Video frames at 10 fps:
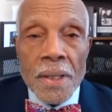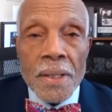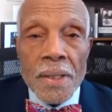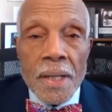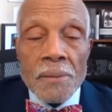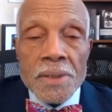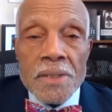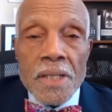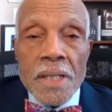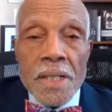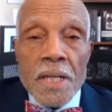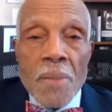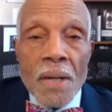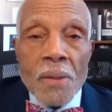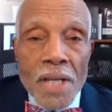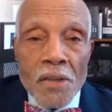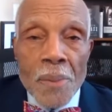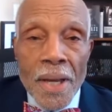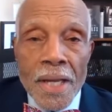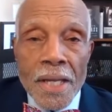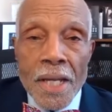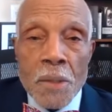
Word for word: and I would stick it in my waistband.